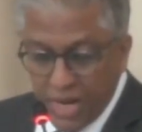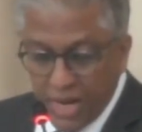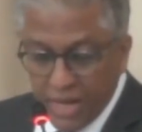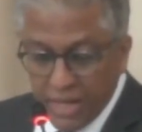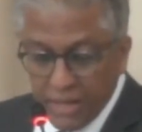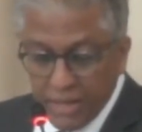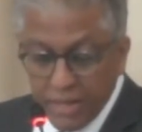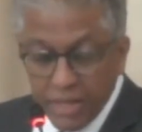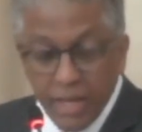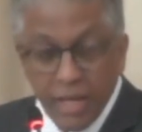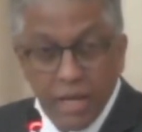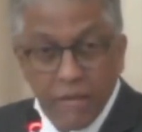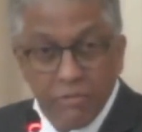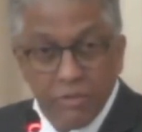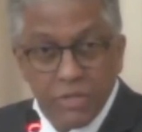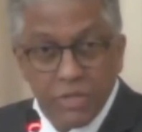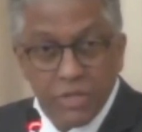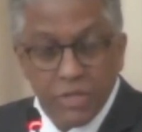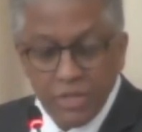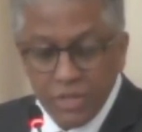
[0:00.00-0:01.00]
Ida
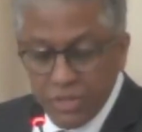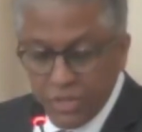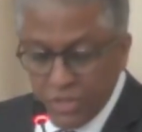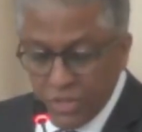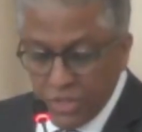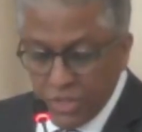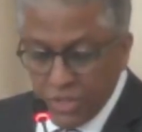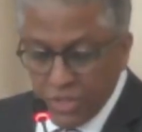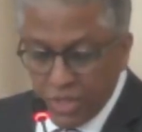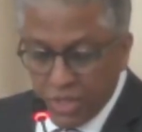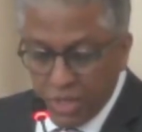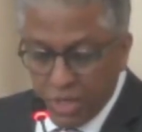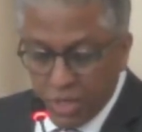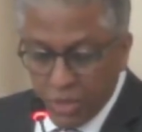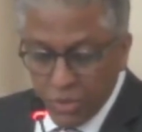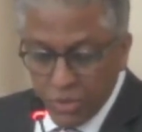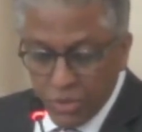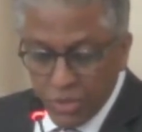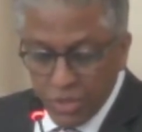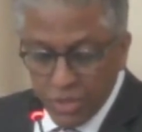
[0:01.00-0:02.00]
Eversley, Senior
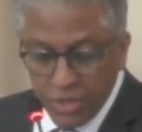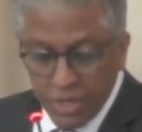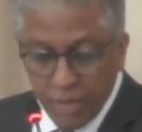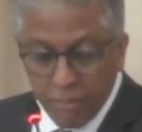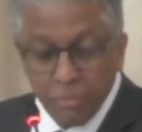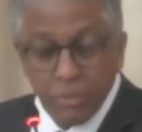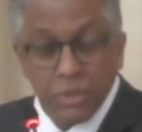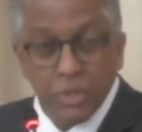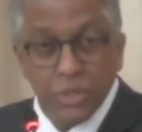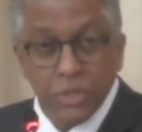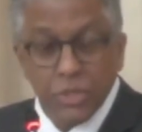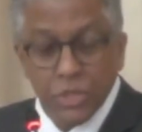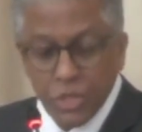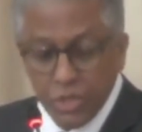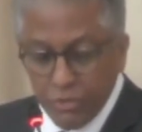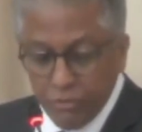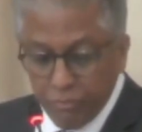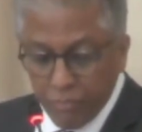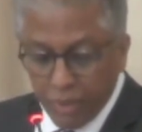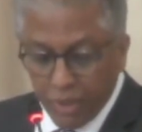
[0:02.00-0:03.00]
Counsel, Deputy
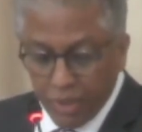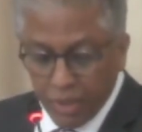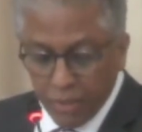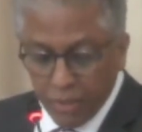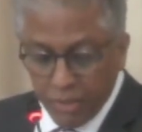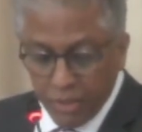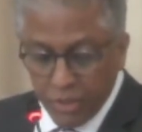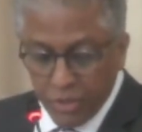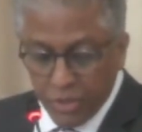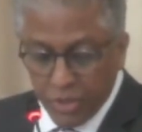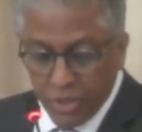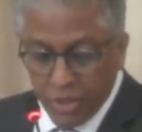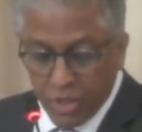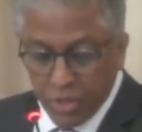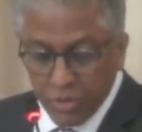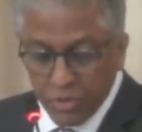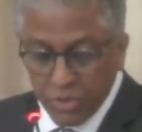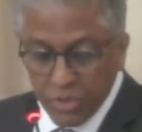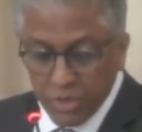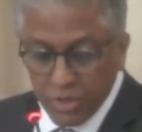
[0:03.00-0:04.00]
Chief Parliamentary
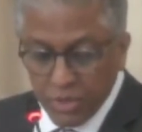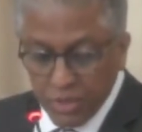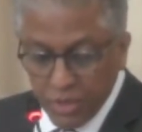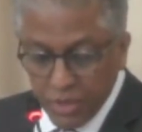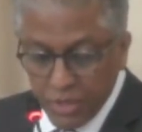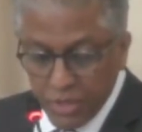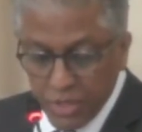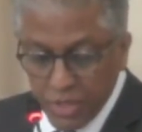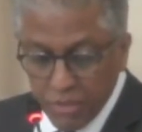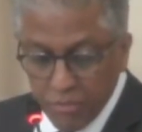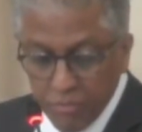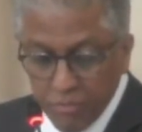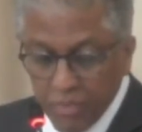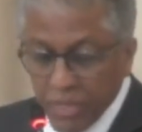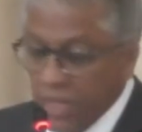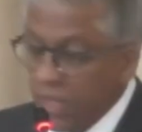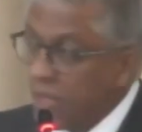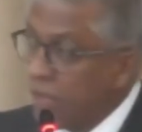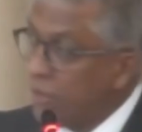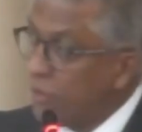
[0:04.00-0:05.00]
Counsel, and her team
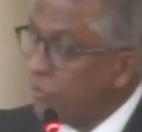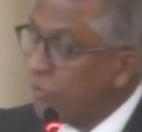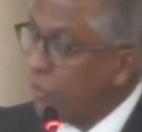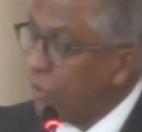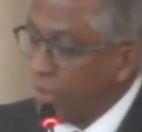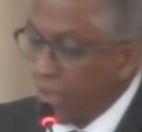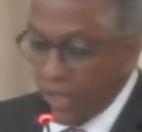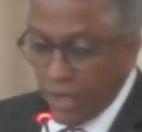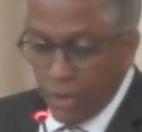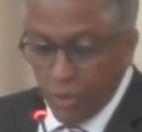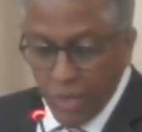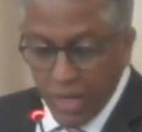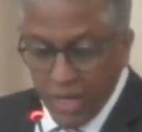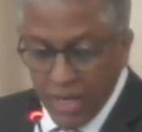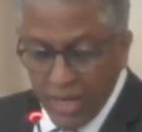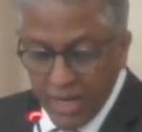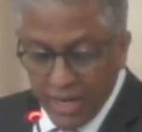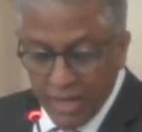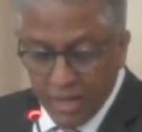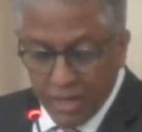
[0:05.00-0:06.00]
for their
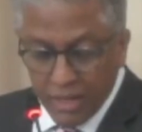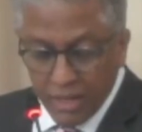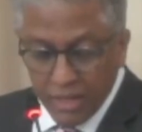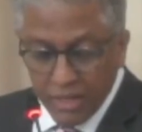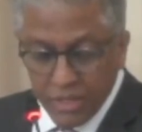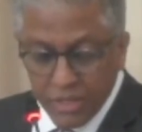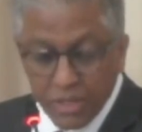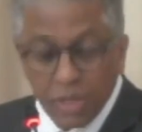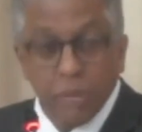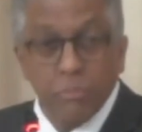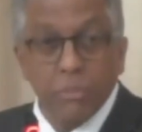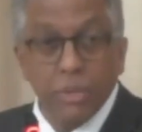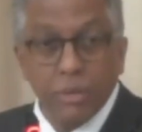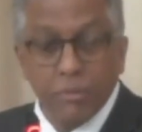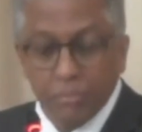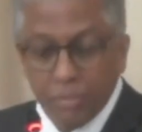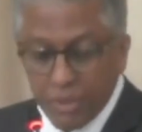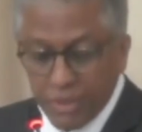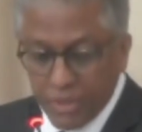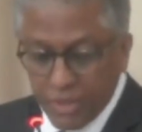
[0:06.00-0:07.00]
relentless
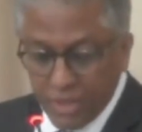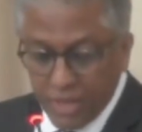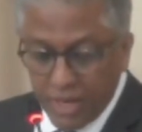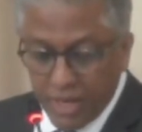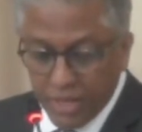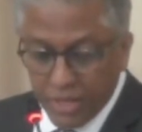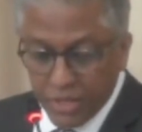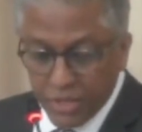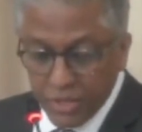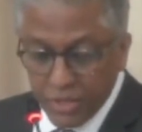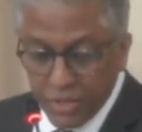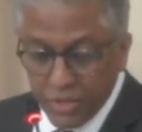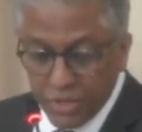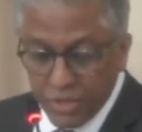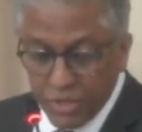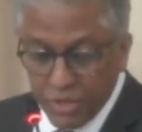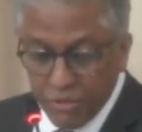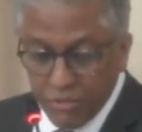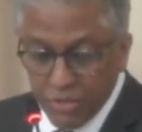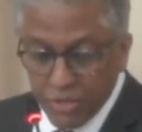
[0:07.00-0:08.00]
commitment to national
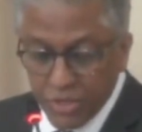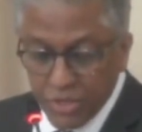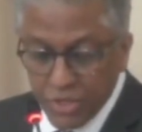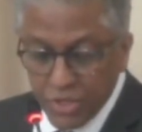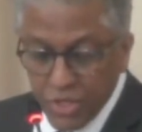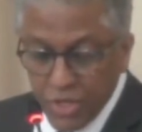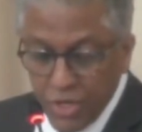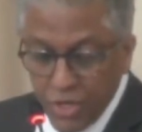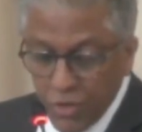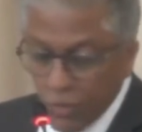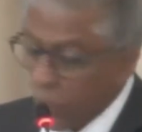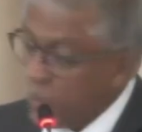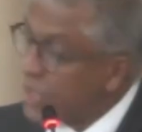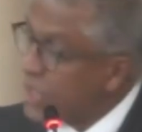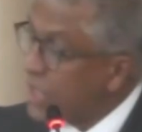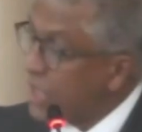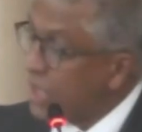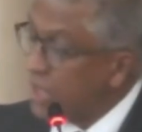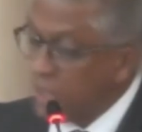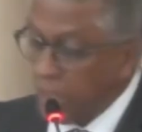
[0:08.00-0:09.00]
service,
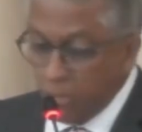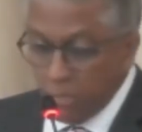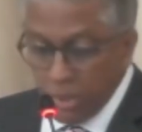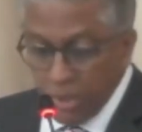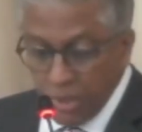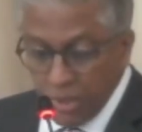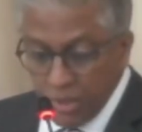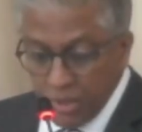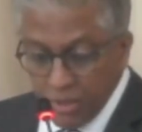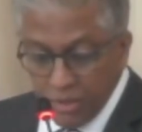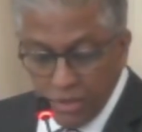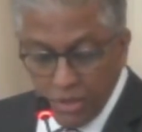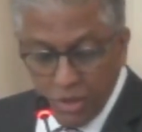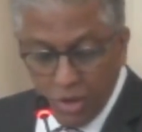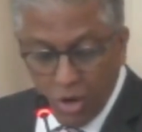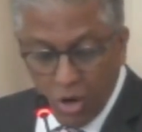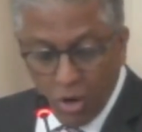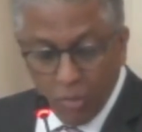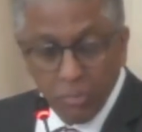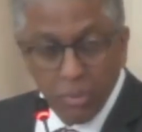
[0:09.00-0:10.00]
which enabled the
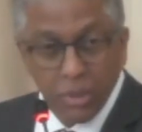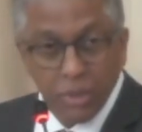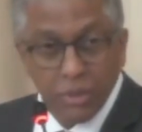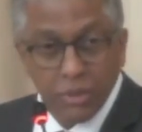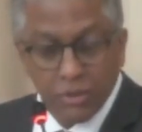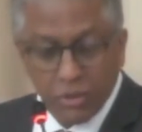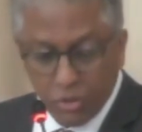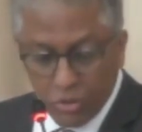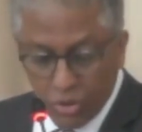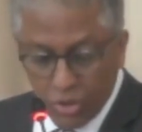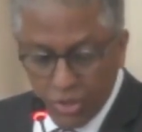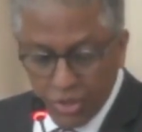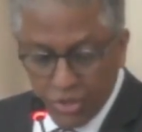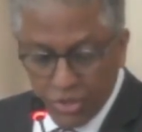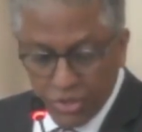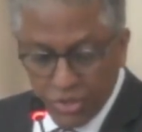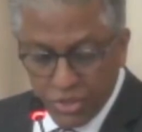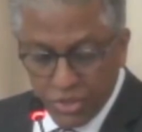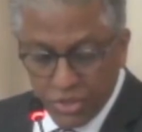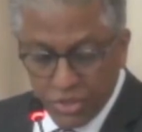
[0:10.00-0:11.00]
hobbled CROSS
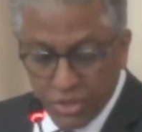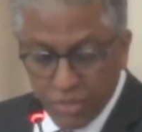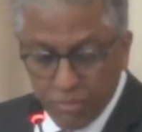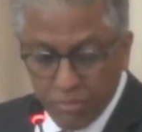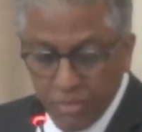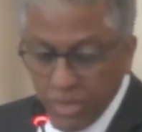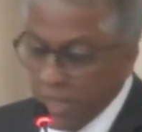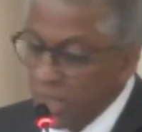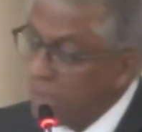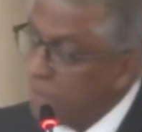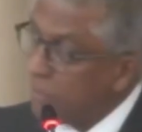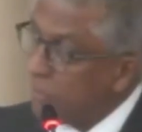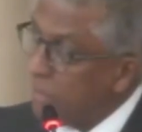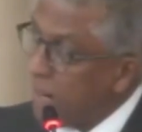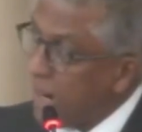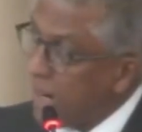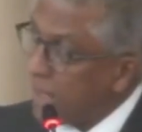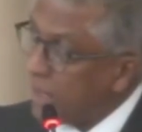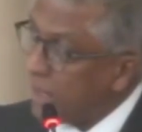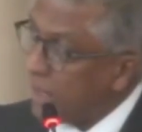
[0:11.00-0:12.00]
system
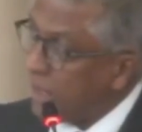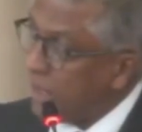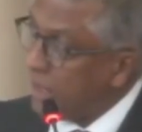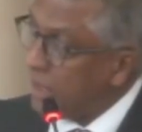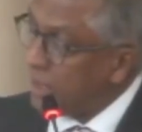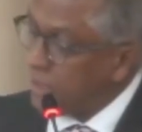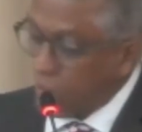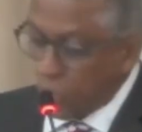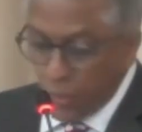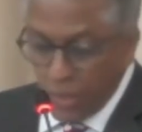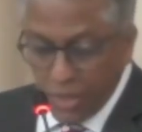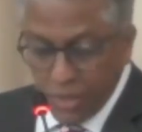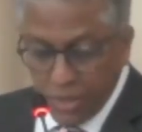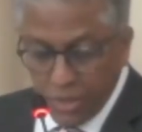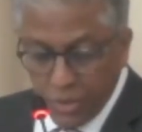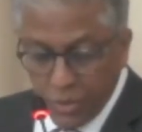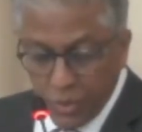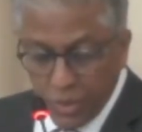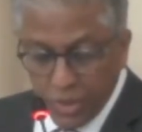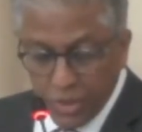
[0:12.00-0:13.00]
back in late
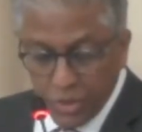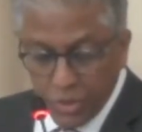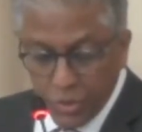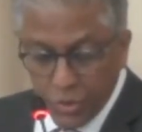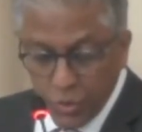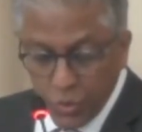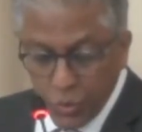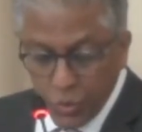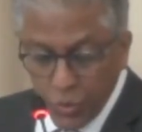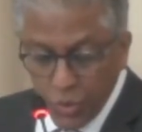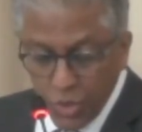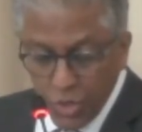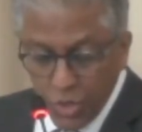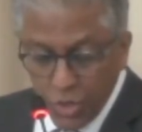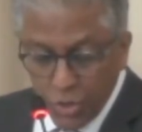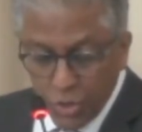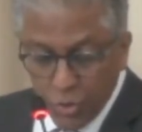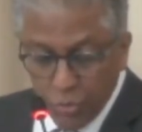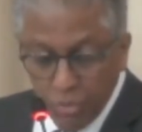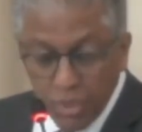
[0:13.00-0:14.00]
2022
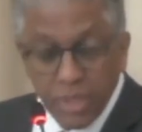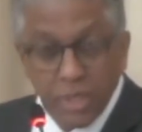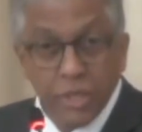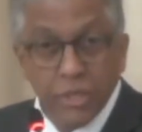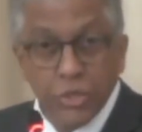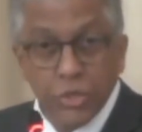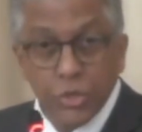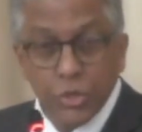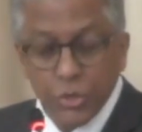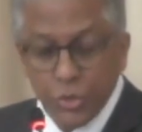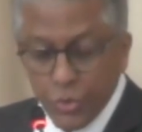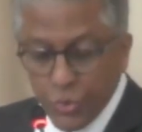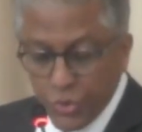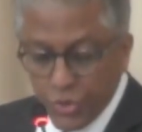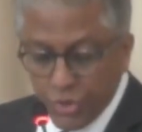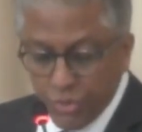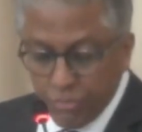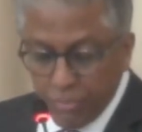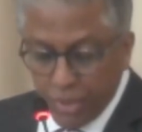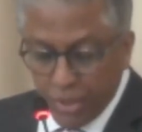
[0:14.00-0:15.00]
to be
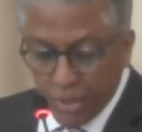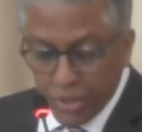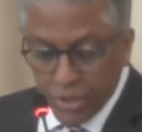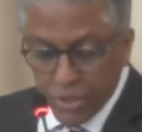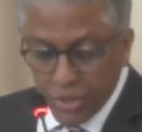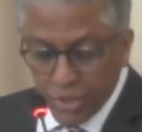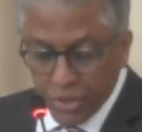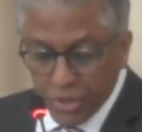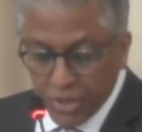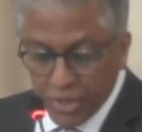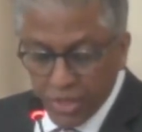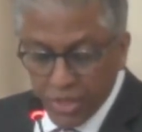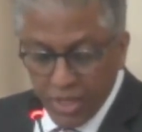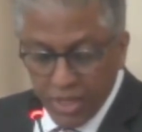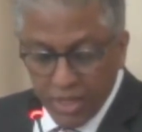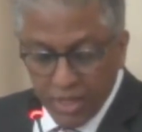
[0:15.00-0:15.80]
introduced partially,